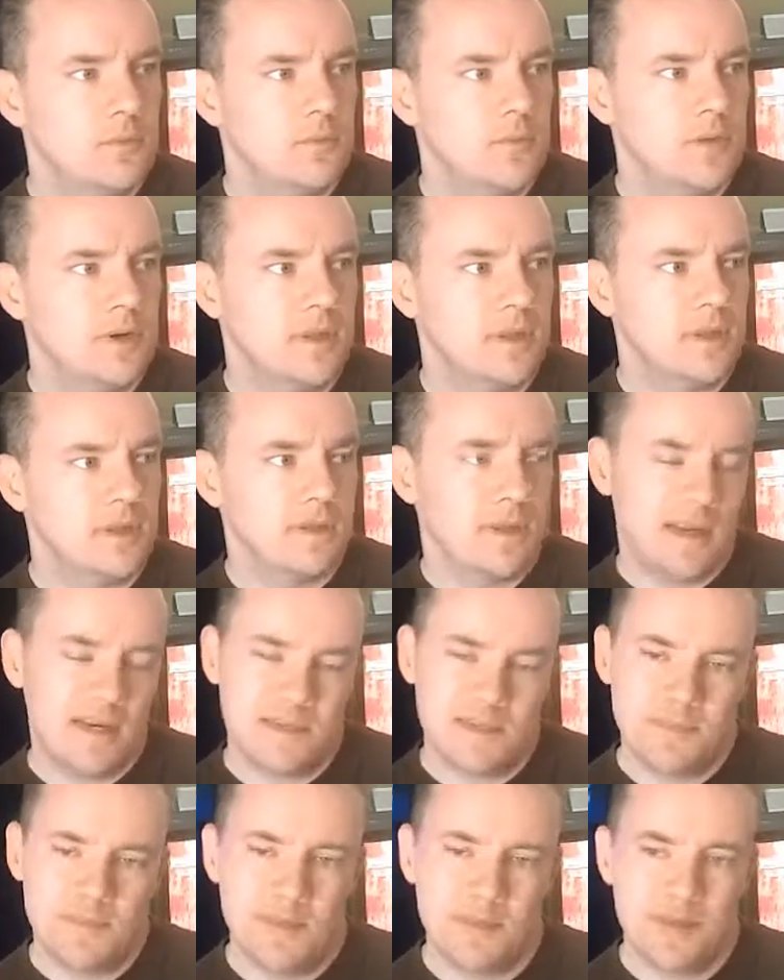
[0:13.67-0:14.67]
One of the
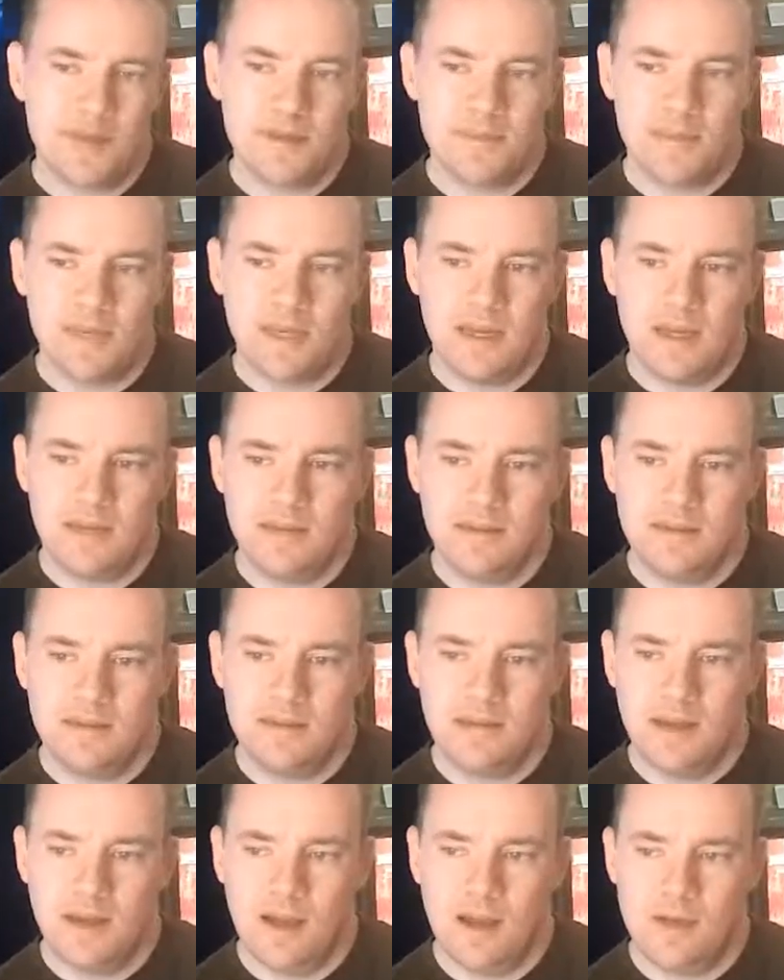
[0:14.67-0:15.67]
latest pickups I
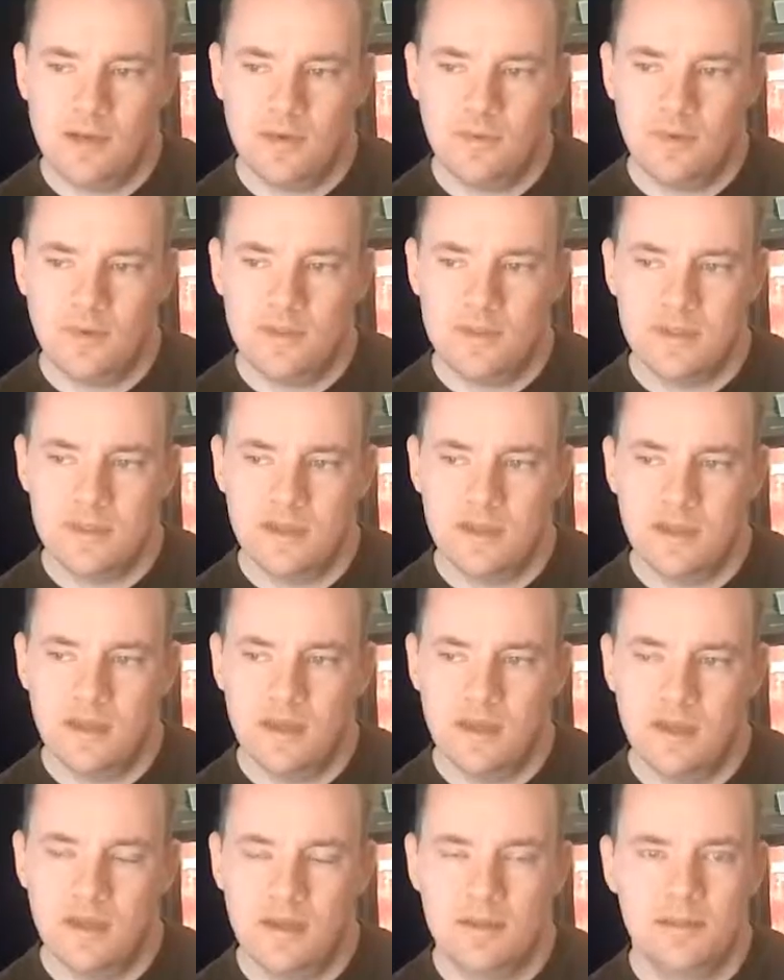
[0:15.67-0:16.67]
got was
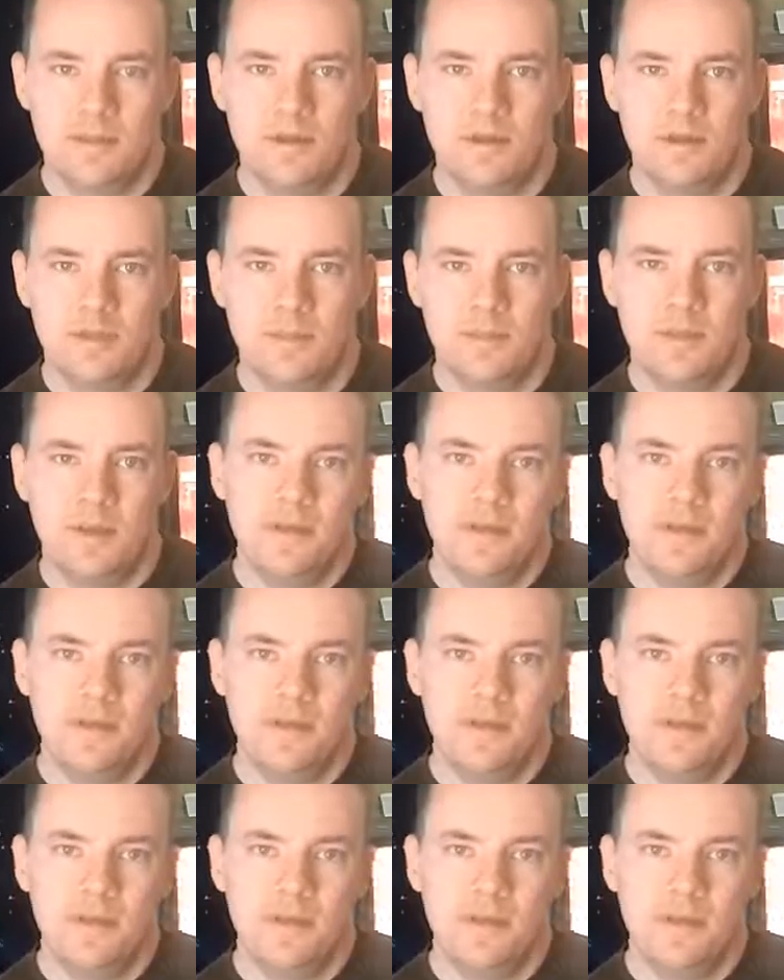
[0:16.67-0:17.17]
a Sony